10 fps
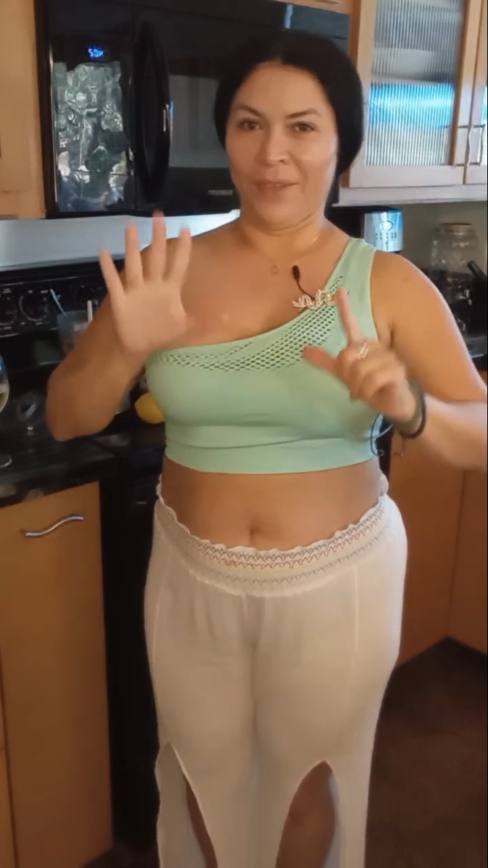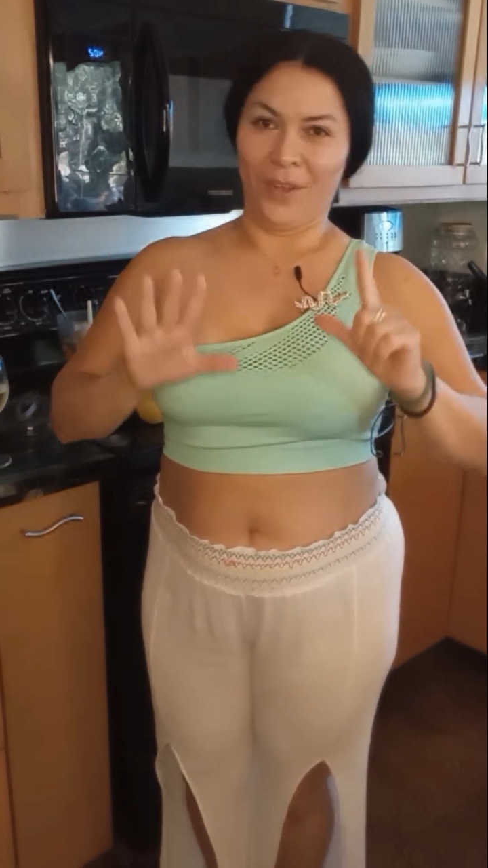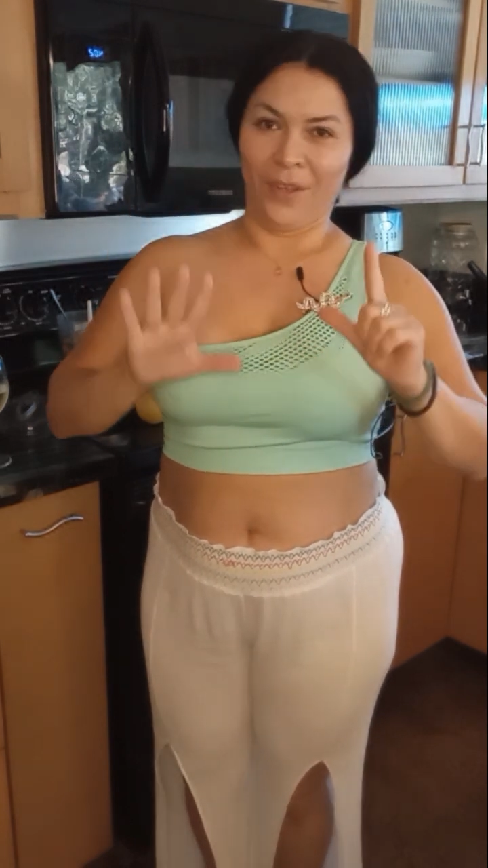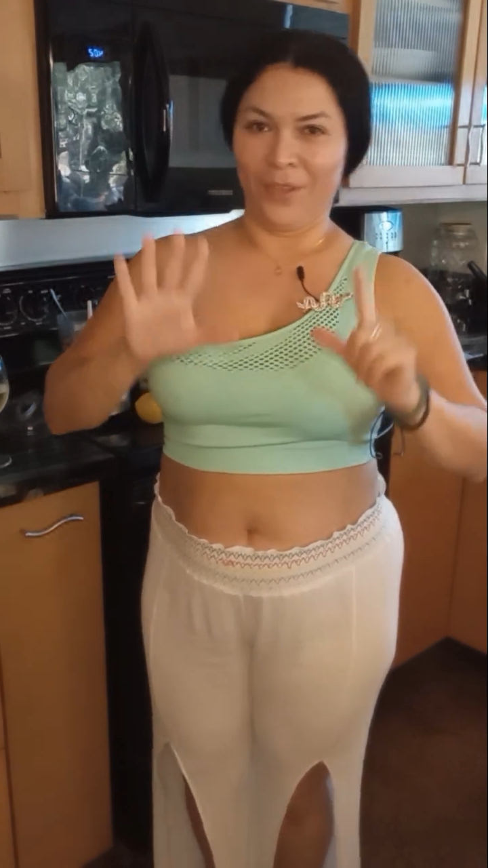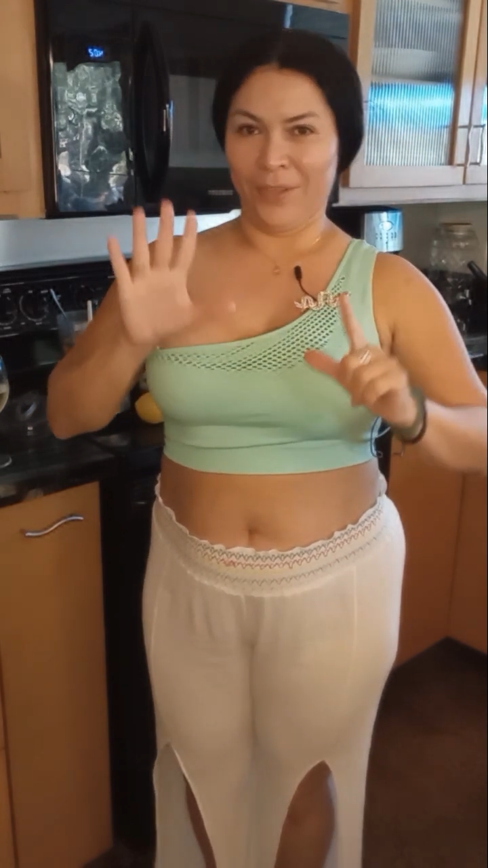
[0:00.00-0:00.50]

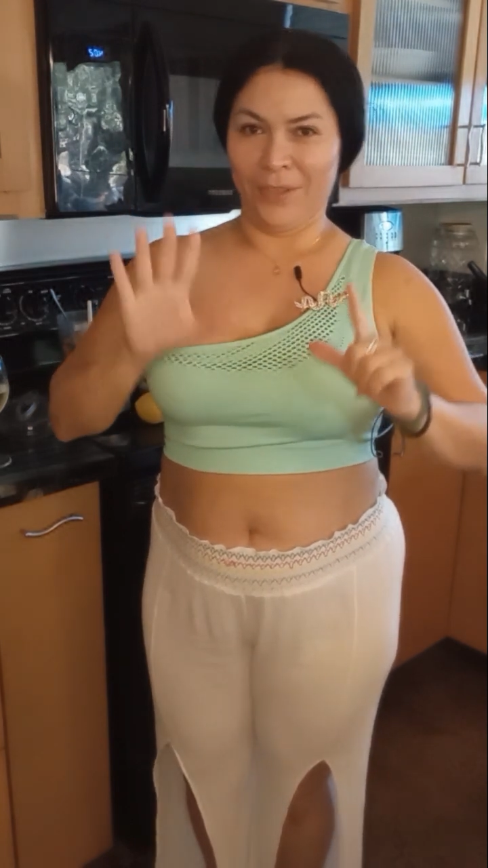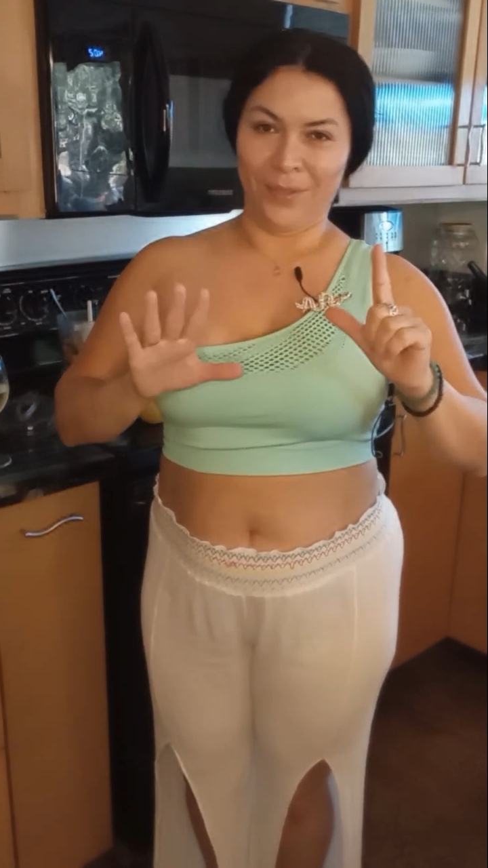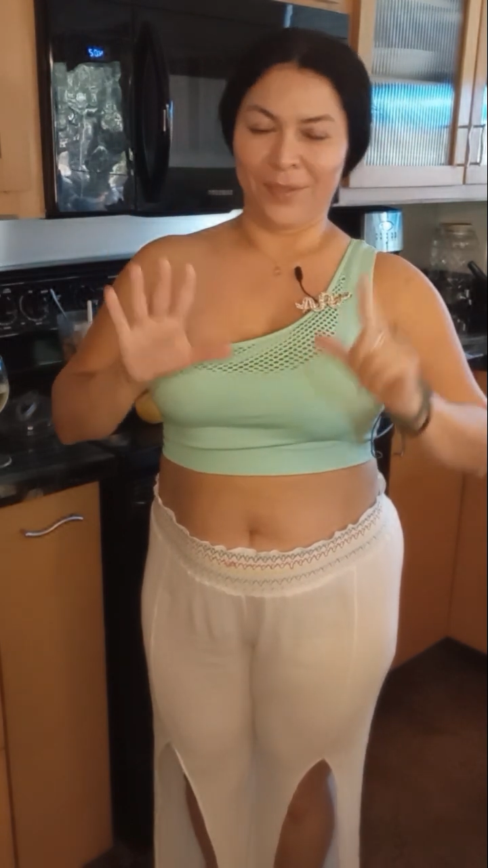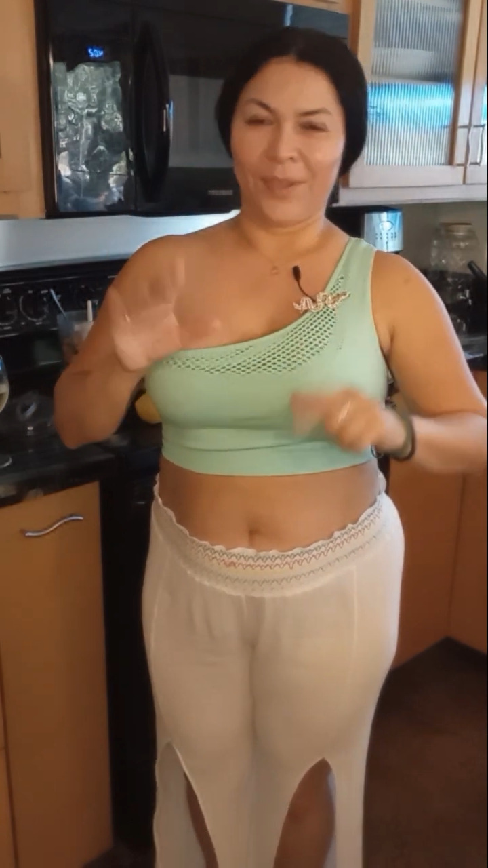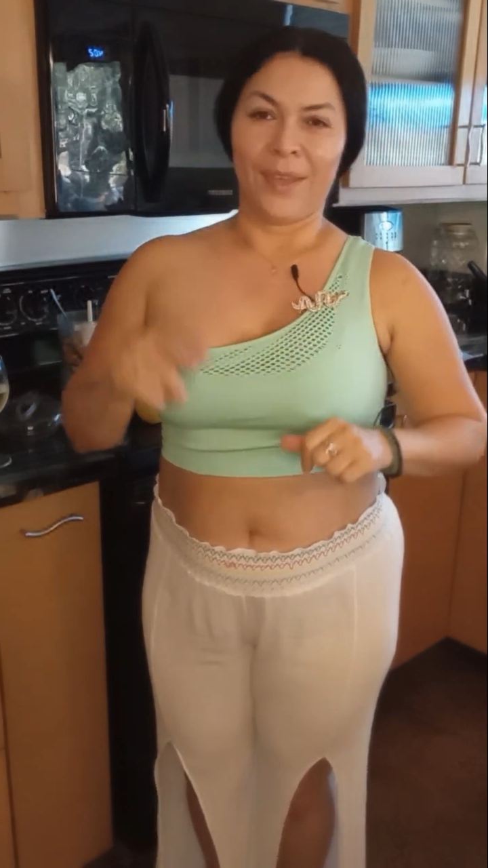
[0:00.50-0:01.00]

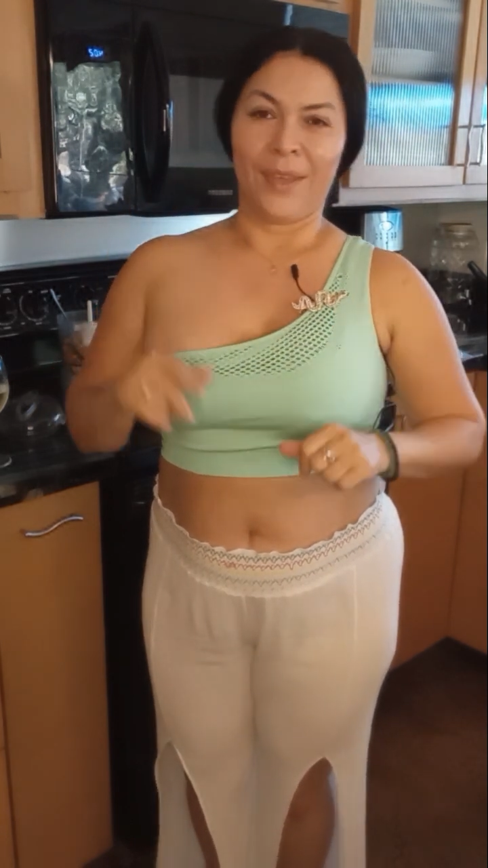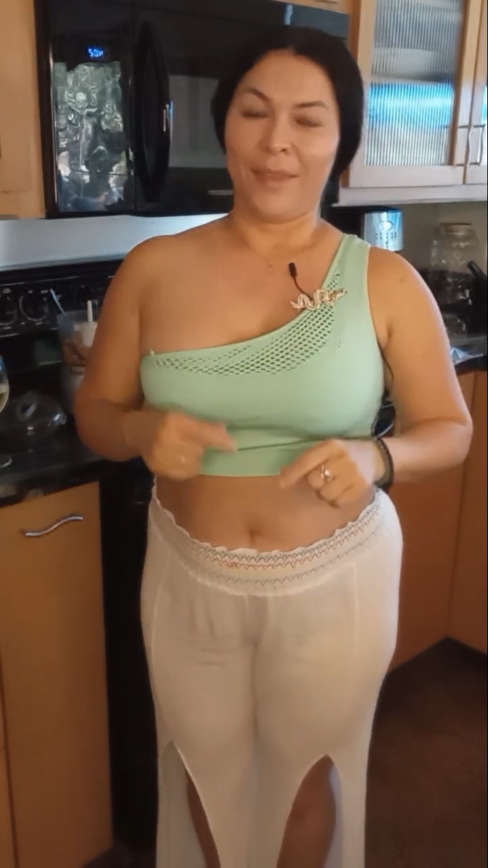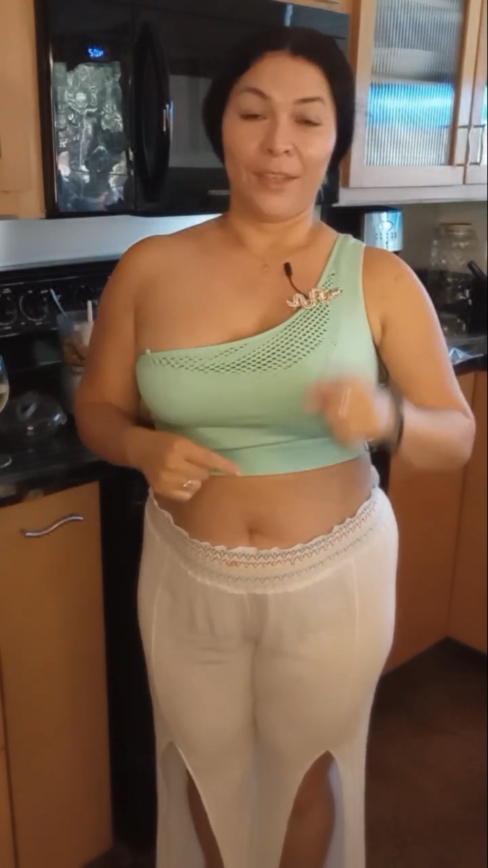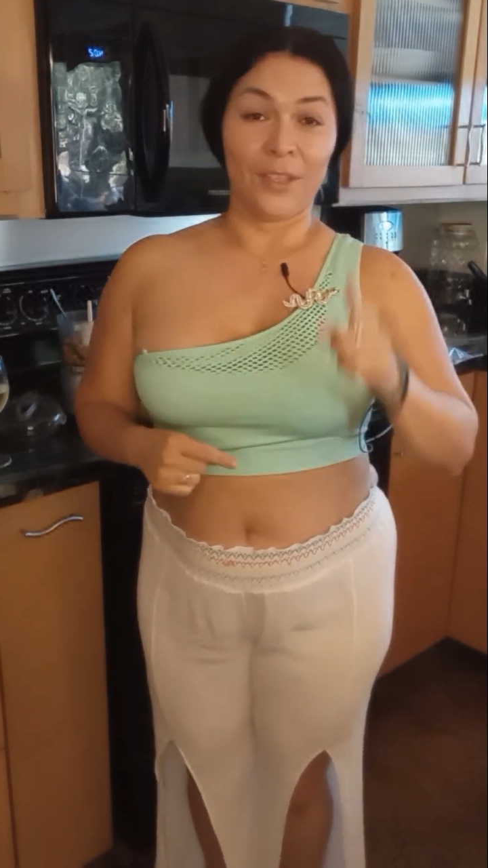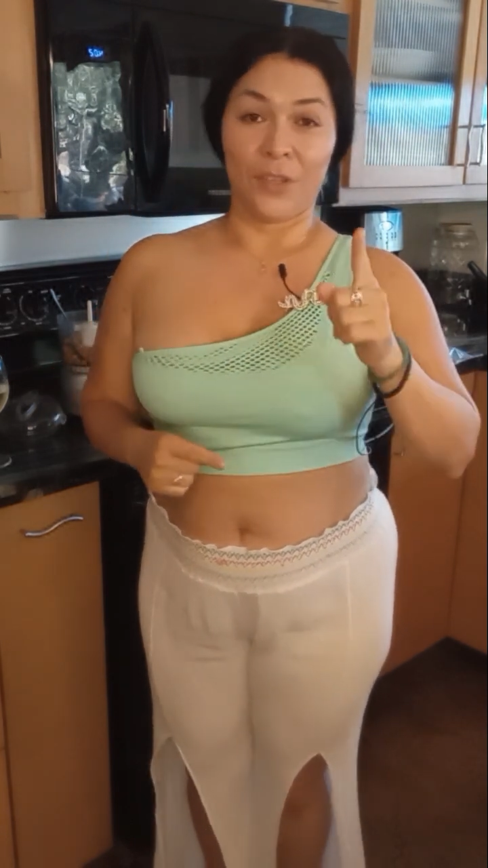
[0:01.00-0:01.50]
laws.
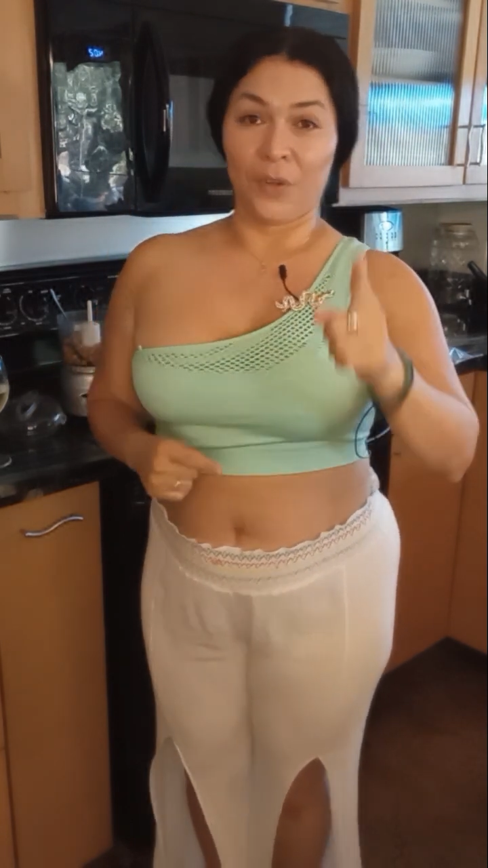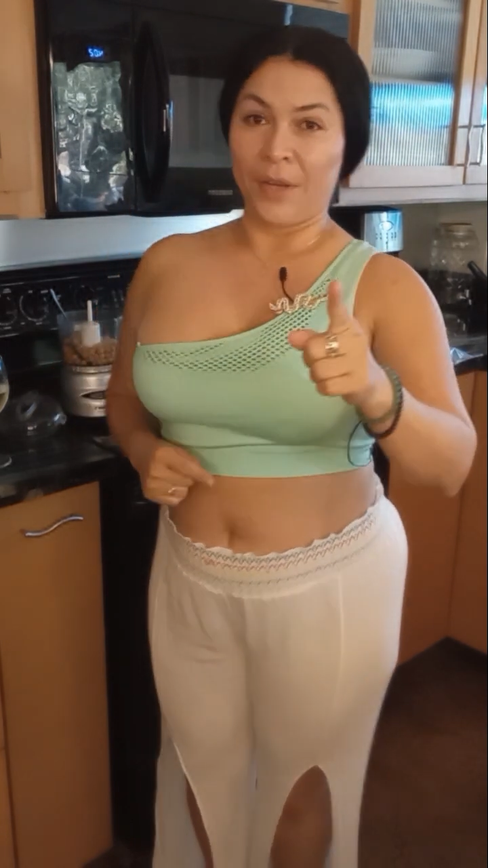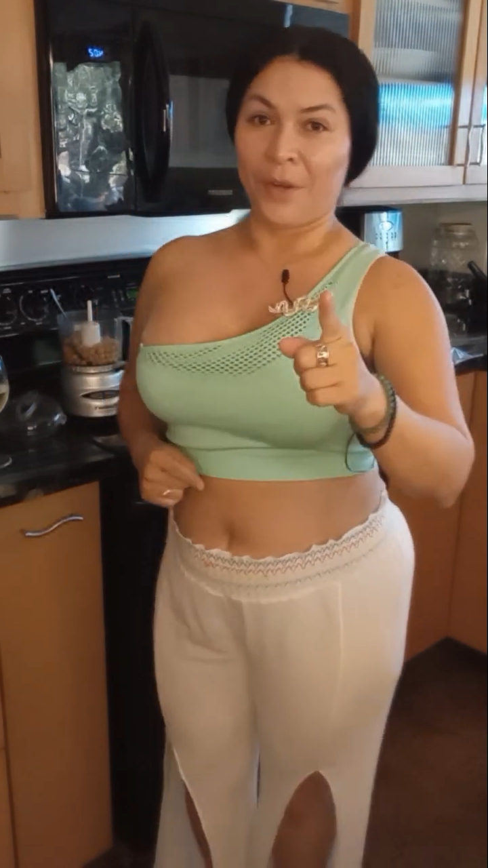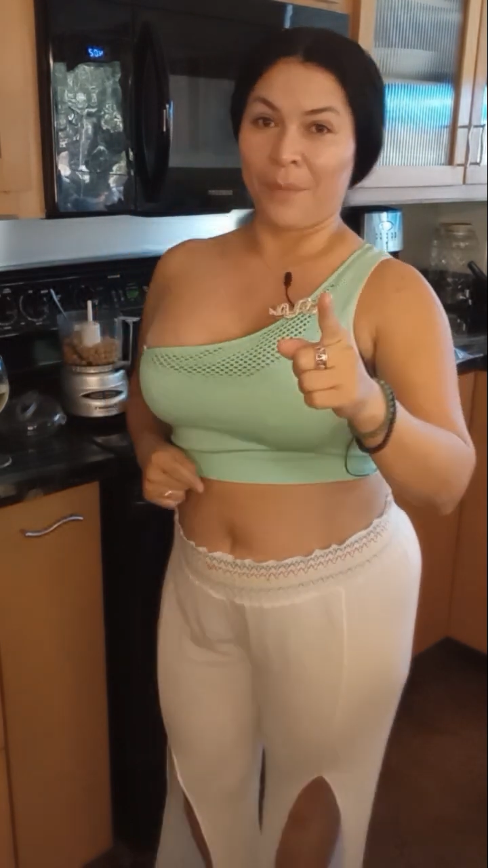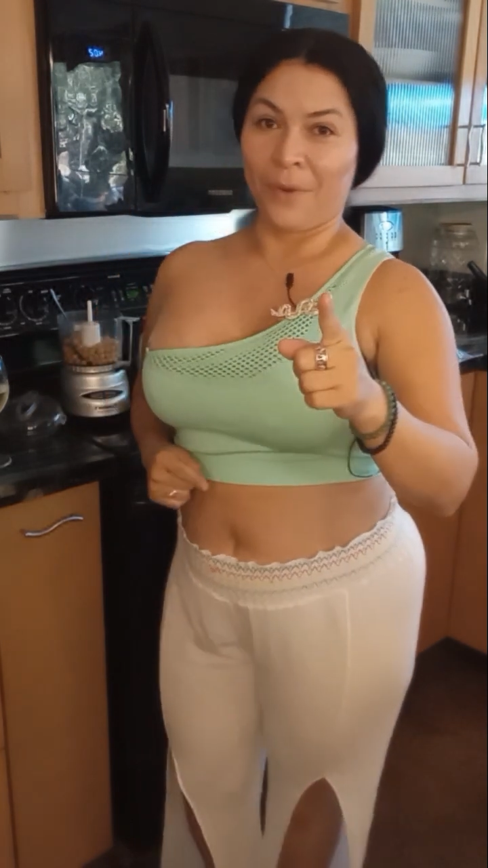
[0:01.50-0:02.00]
That's a great
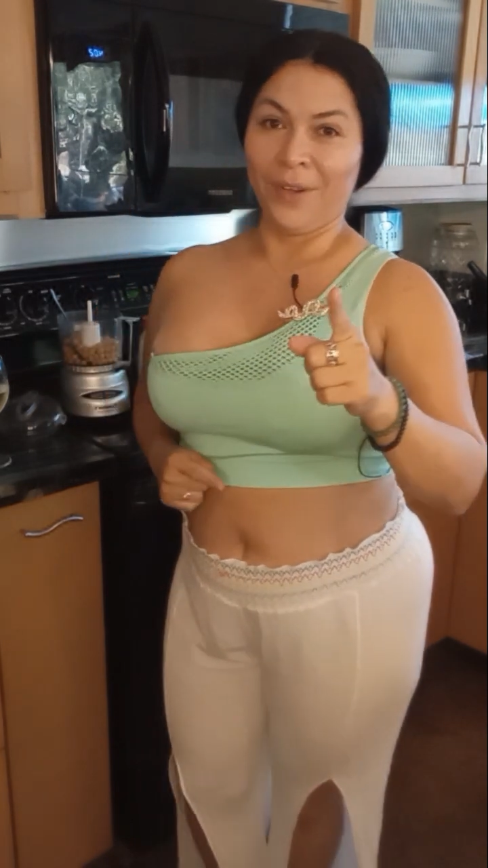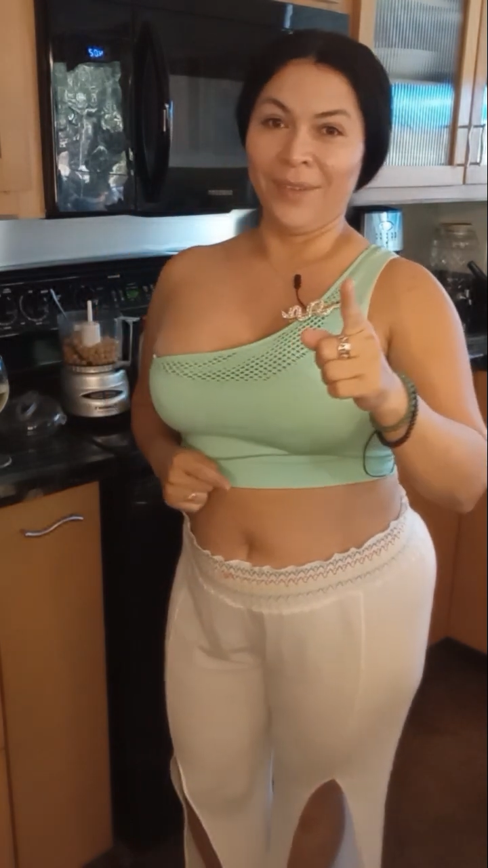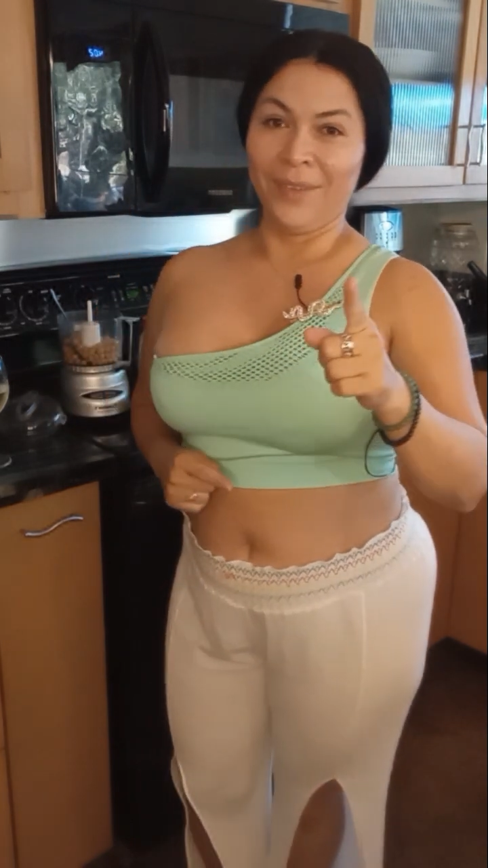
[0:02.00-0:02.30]
number.